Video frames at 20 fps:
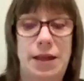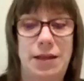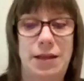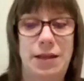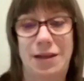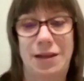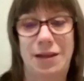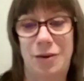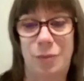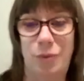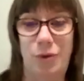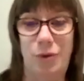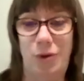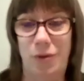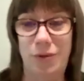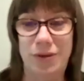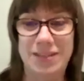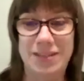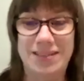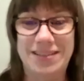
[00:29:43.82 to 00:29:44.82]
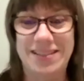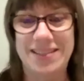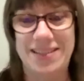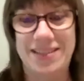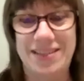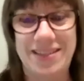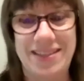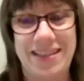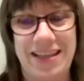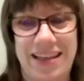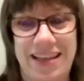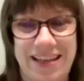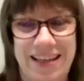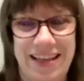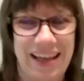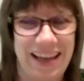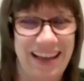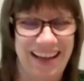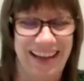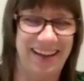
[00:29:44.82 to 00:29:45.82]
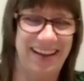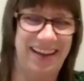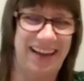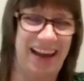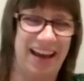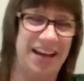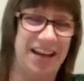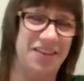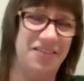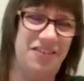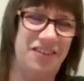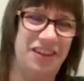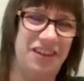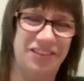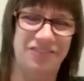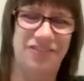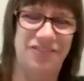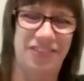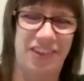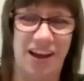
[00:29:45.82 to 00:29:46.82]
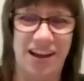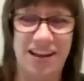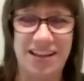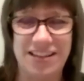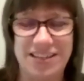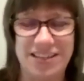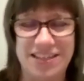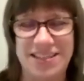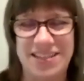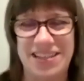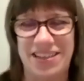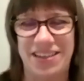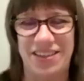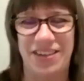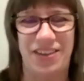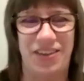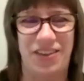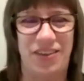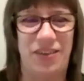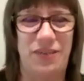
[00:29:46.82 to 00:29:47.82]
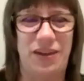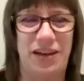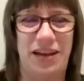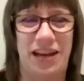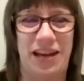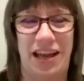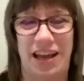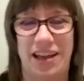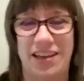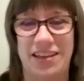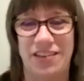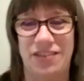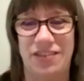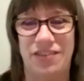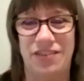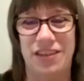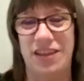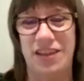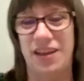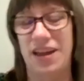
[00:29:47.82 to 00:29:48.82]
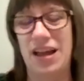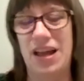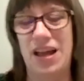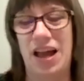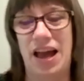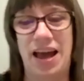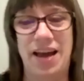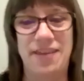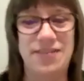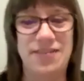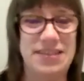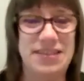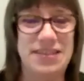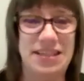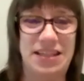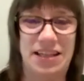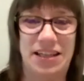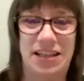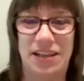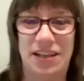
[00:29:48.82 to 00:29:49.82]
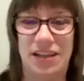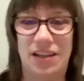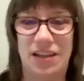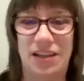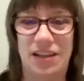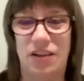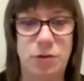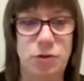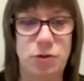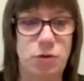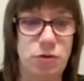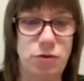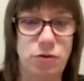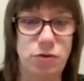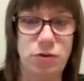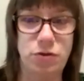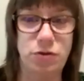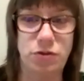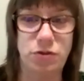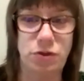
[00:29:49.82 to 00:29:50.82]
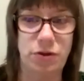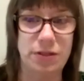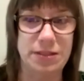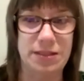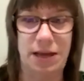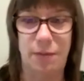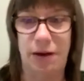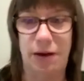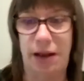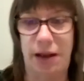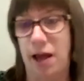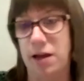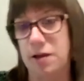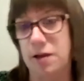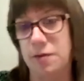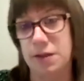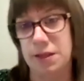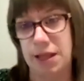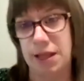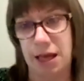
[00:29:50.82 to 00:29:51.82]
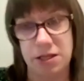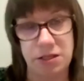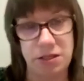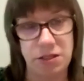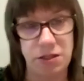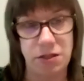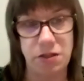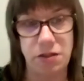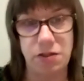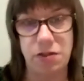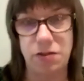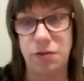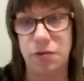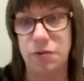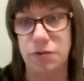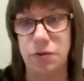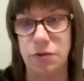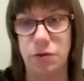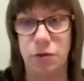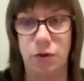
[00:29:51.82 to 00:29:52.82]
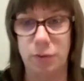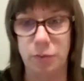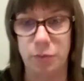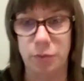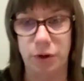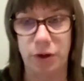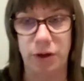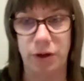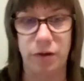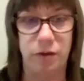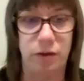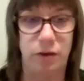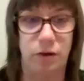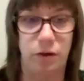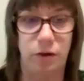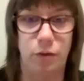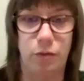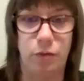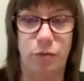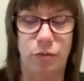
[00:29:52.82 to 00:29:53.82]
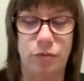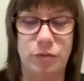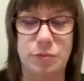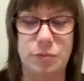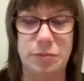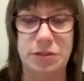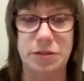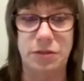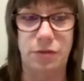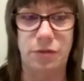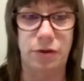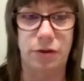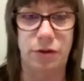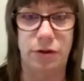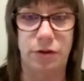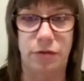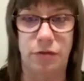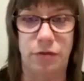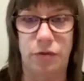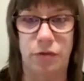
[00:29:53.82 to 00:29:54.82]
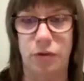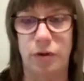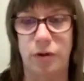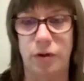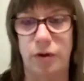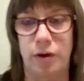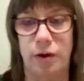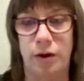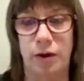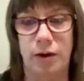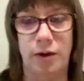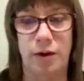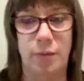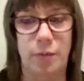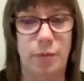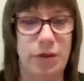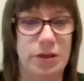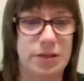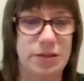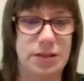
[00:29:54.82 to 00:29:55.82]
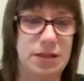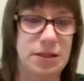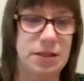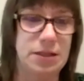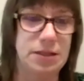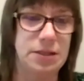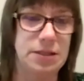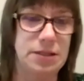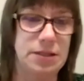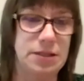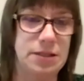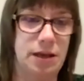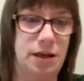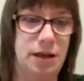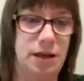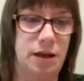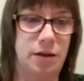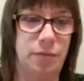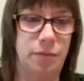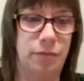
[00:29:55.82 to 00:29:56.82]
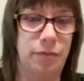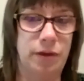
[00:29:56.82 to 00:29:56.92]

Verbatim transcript: I mean, that number always is kind of in flux, I mean, I definitely have seen Simon Schuster started Simon Acumen last year. So it was a new imprint specifically for business.